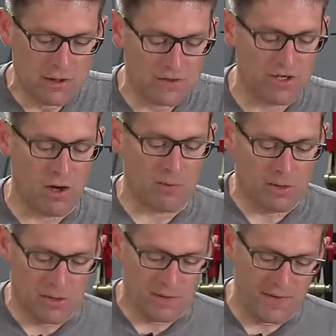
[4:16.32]
So
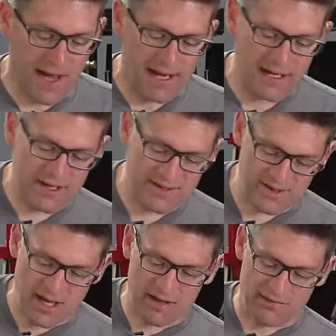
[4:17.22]
that is
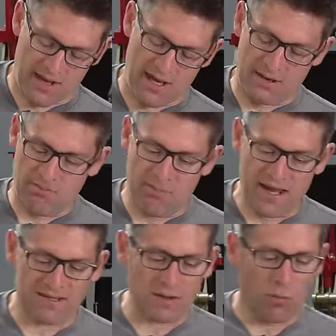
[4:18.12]
kind of a
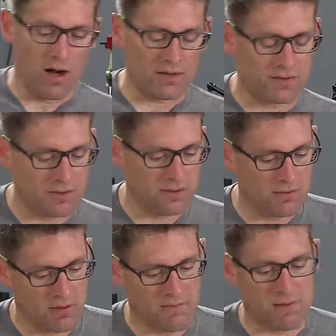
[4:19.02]
basic
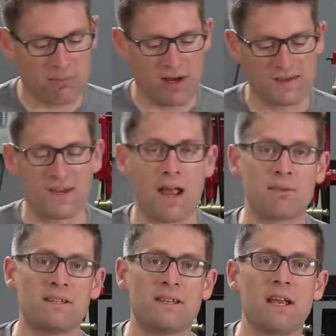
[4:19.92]
walkthrough of the press. I'm
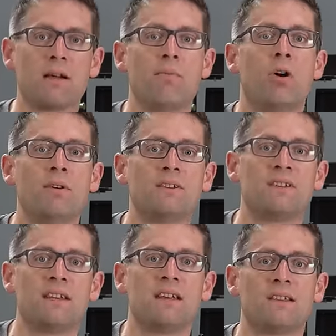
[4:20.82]
going to take a moment
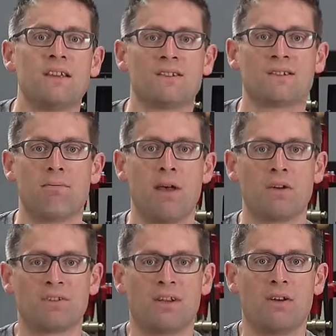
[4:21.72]
to get this
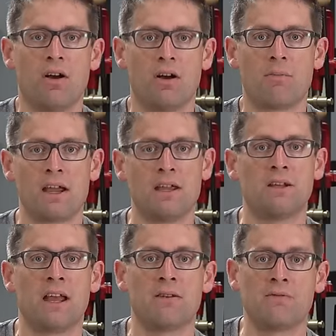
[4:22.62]
mounted on my
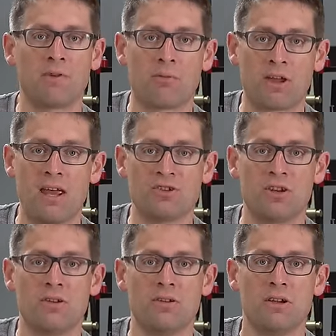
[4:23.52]
Inline
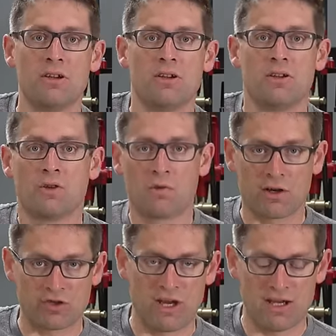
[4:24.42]
fabrication
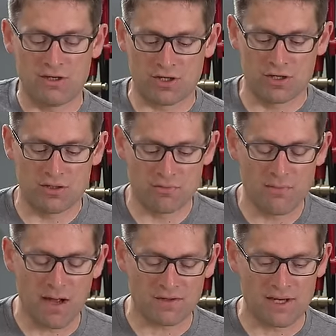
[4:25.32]
quick change
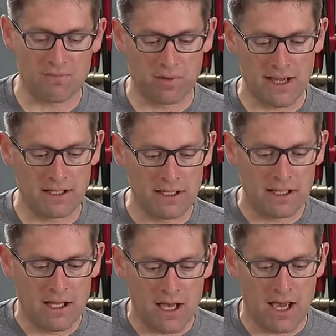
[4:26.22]
mounting plate.
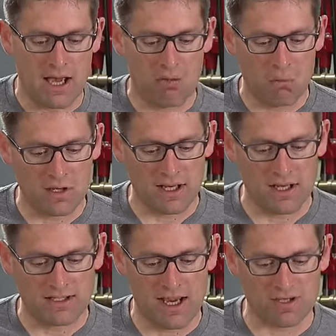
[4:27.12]
Uh, we'll get
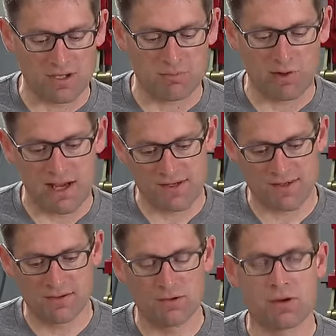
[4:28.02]
it attached to the
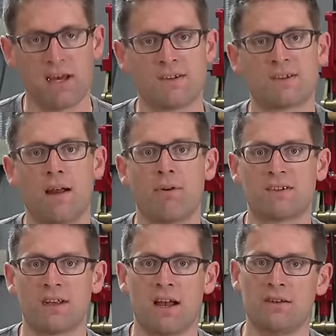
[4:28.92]
press, look at it side by
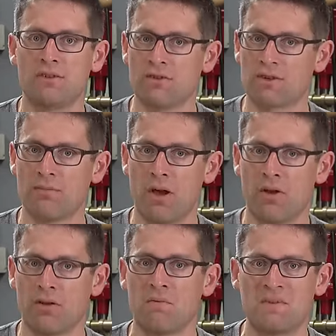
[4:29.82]
side, do some
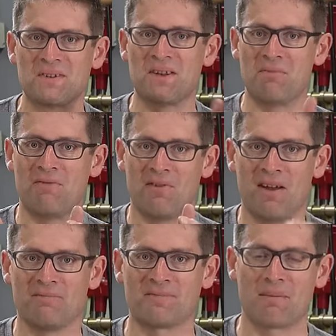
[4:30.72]
loading. This is going to be
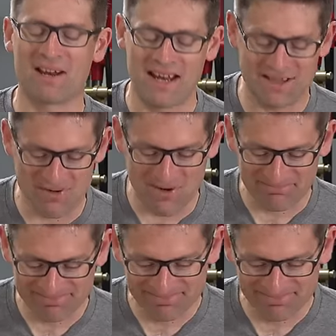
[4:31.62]
fun, so I'm going to get to it.